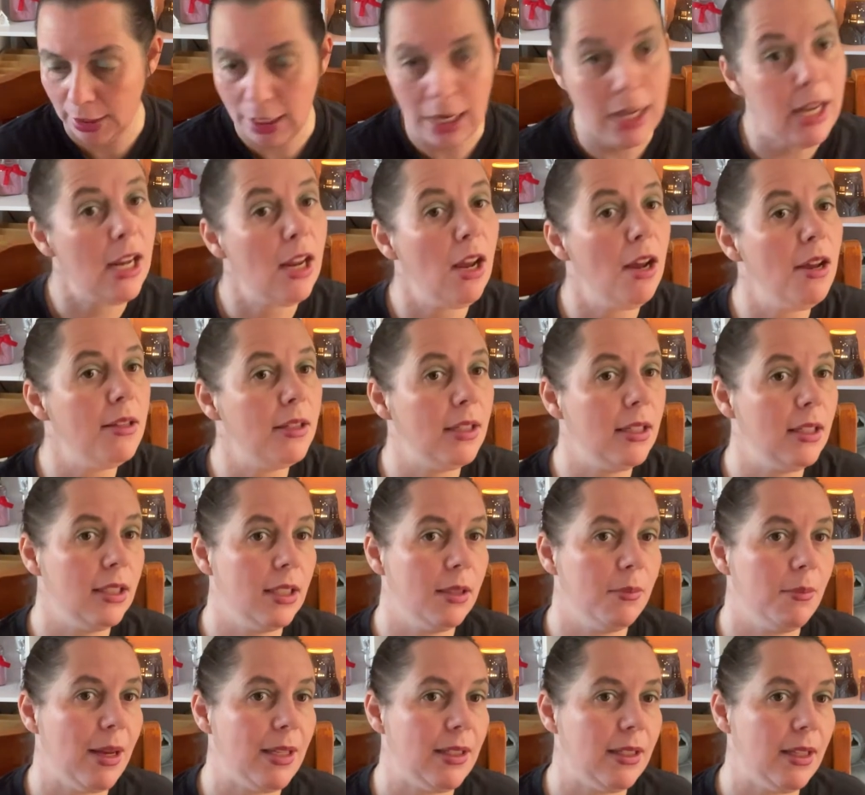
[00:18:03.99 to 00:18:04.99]
It goes
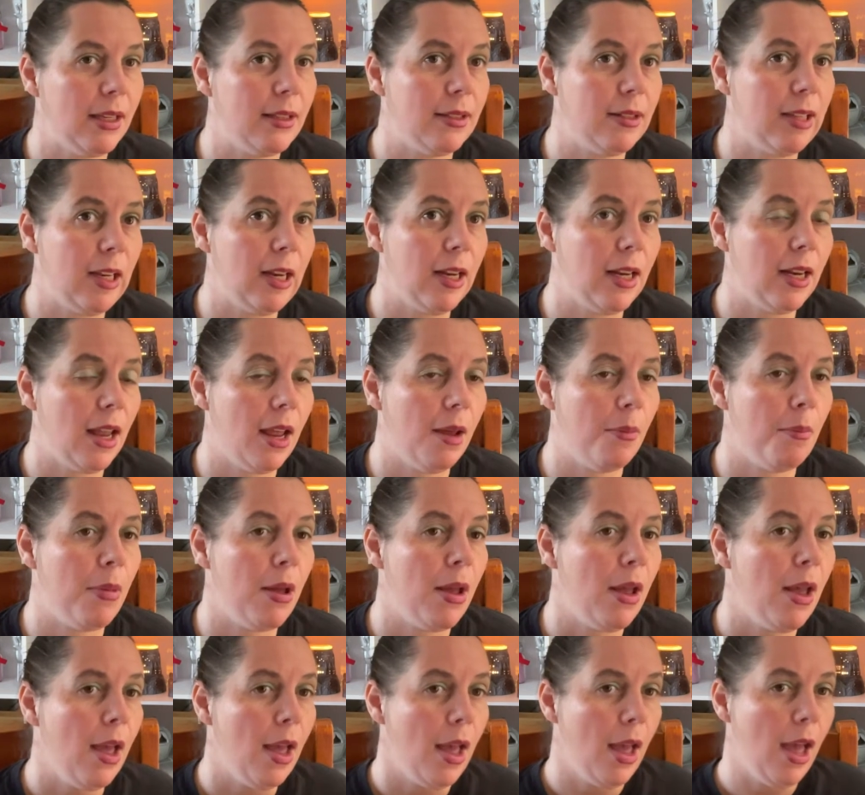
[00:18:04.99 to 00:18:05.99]
into my Scentsy club
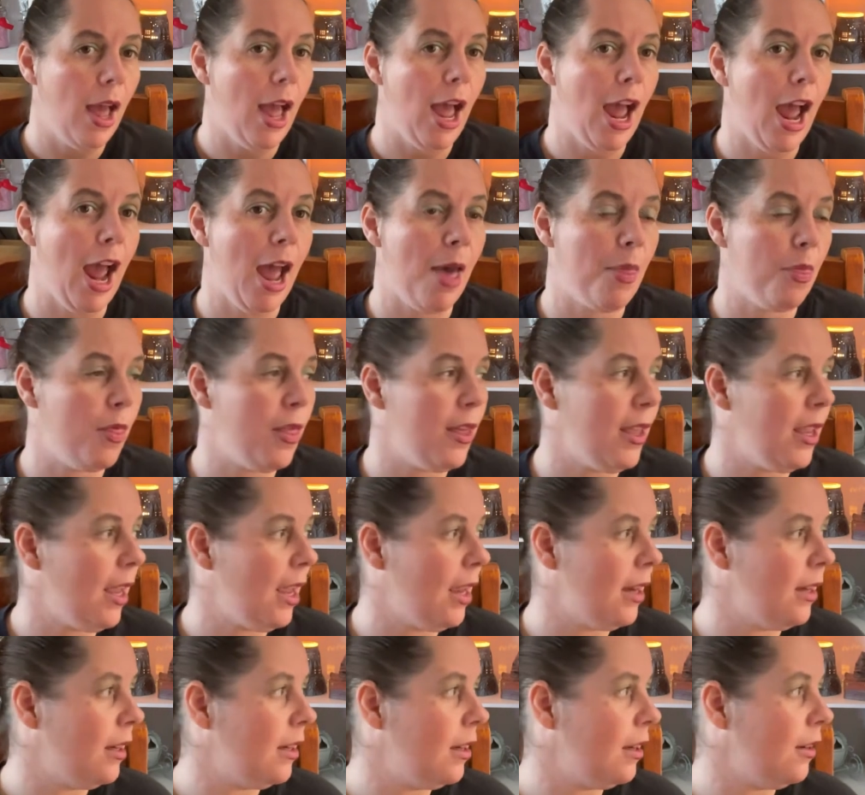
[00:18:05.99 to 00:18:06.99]
at the
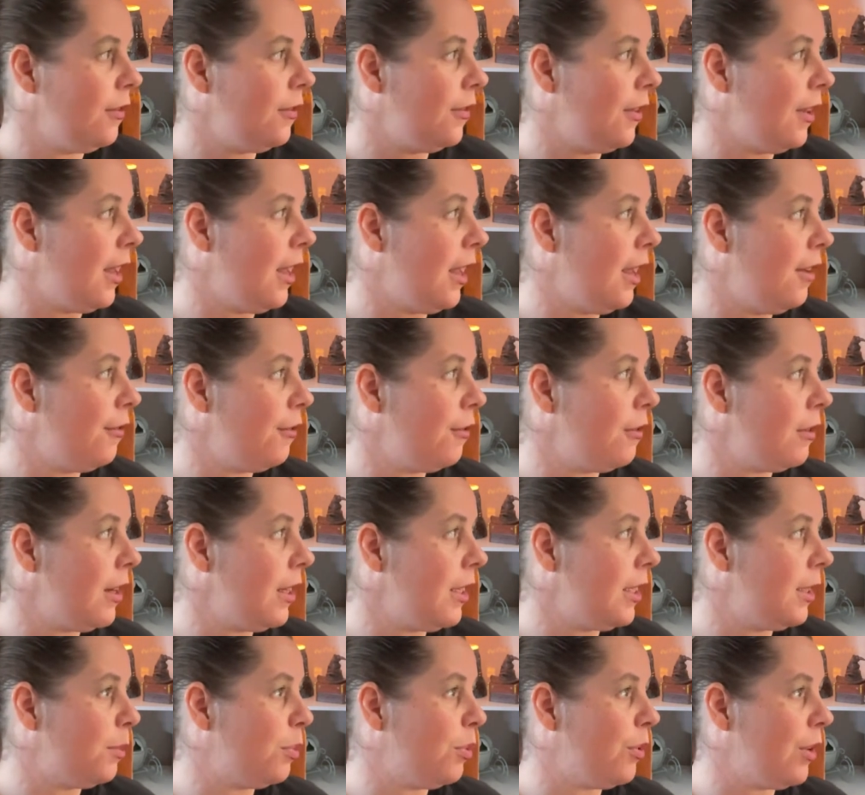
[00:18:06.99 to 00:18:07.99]
end of every
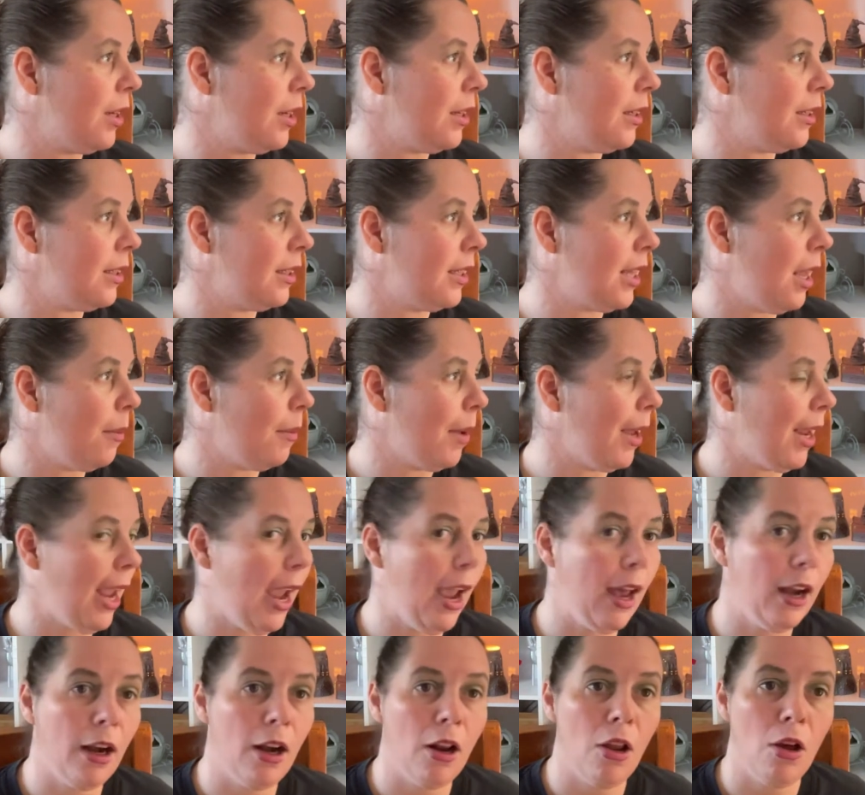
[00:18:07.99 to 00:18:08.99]
spring summer
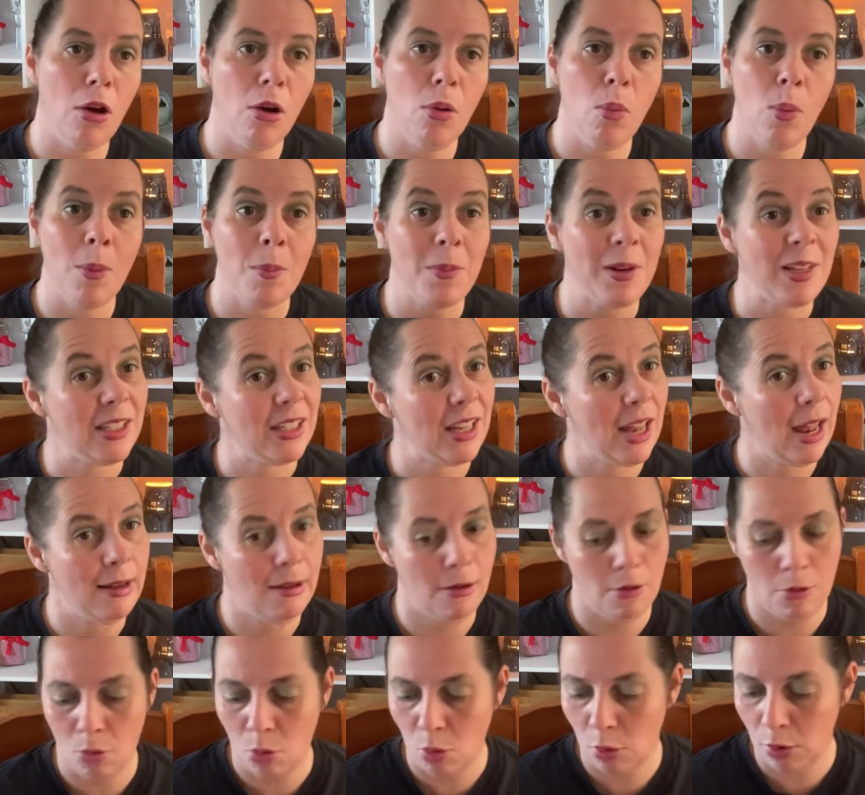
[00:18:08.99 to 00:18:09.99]
catalogue when we start
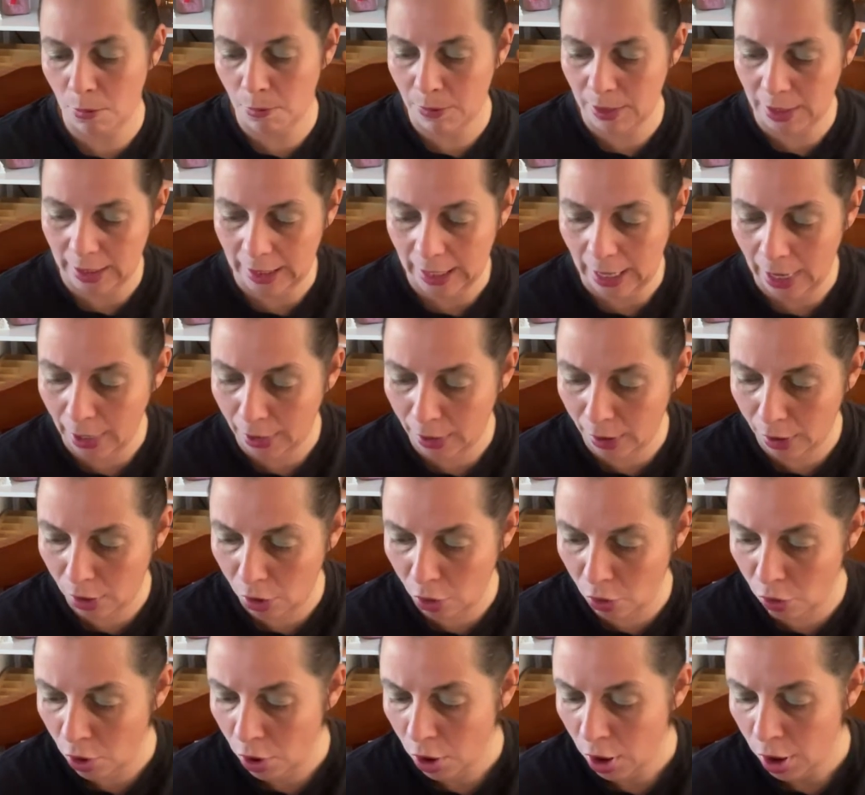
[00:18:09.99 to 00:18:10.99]
our autumn winter
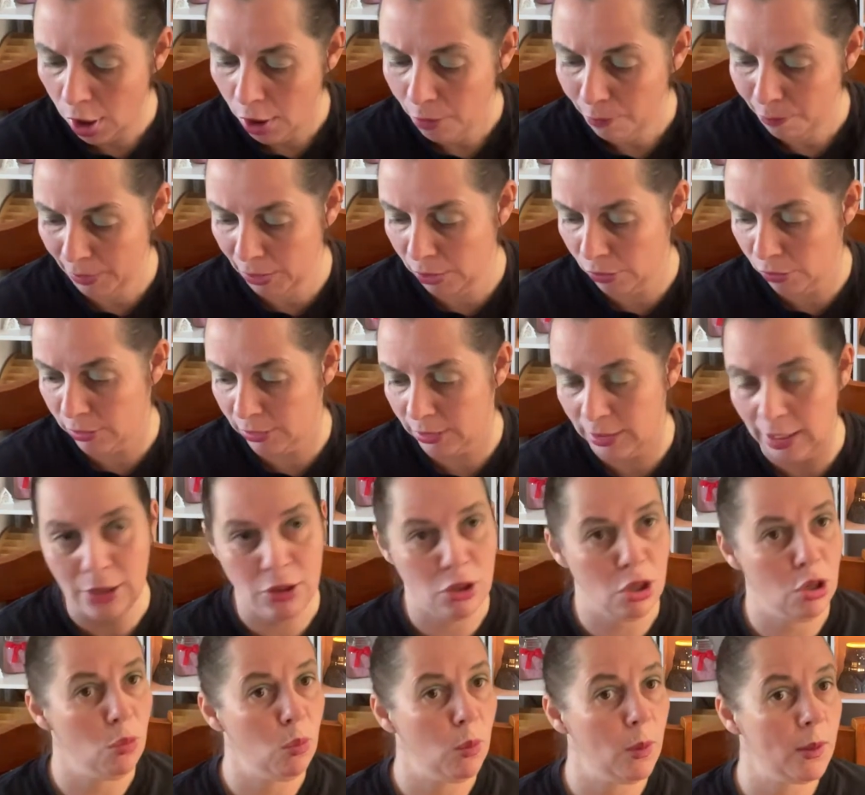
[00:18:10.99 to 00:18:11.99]
catalogue, because they
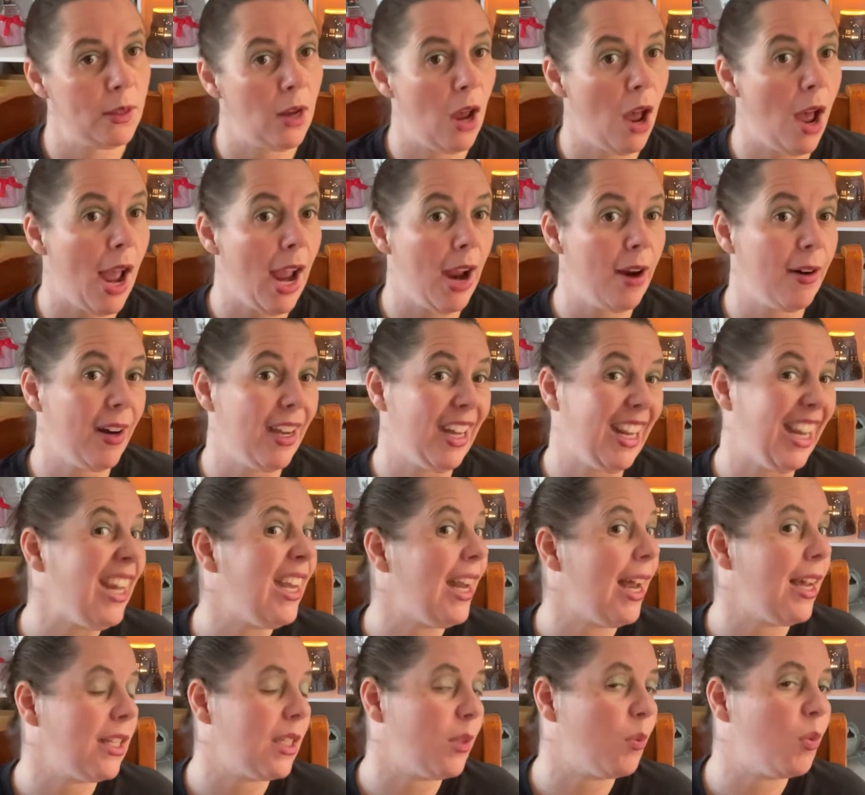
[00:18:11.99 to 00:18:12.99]
do retire it in
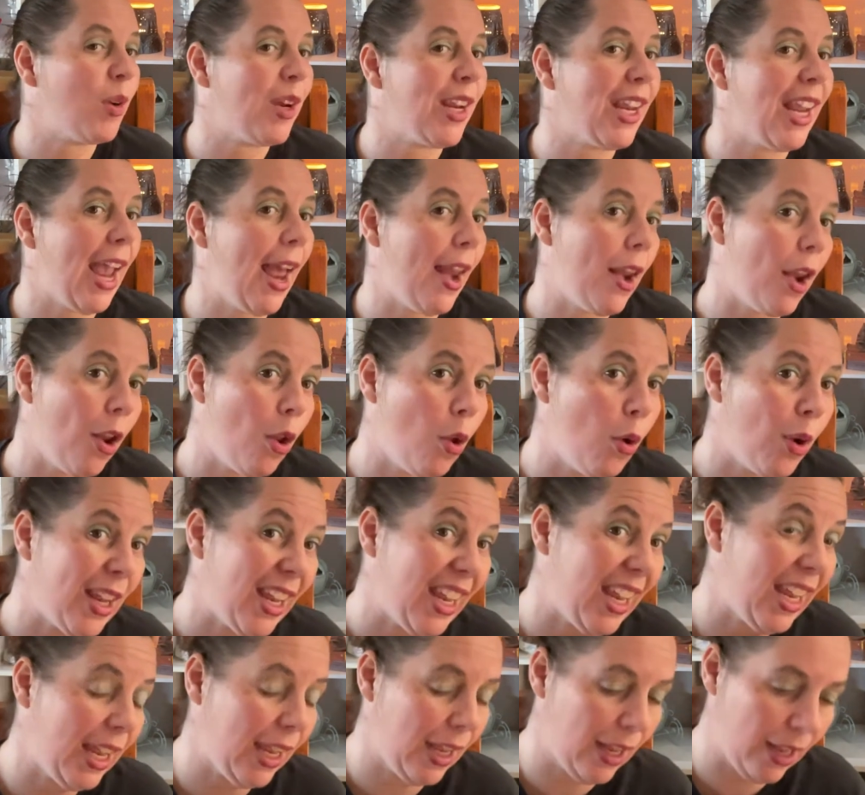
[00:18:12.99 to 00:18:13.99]
our spring catalogue
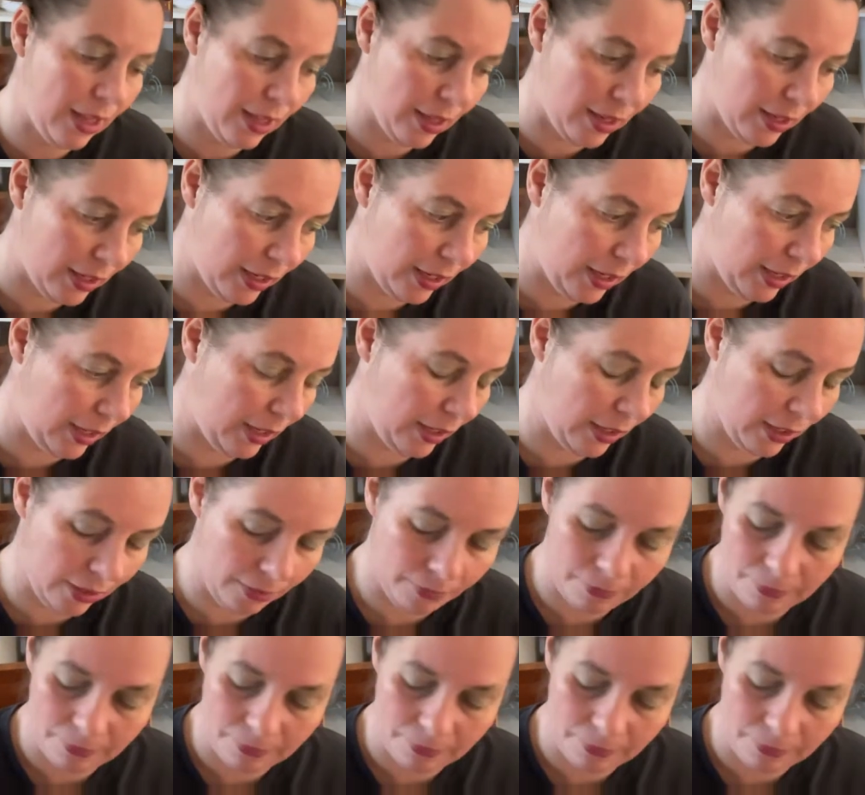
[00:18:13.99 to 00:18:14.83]
here in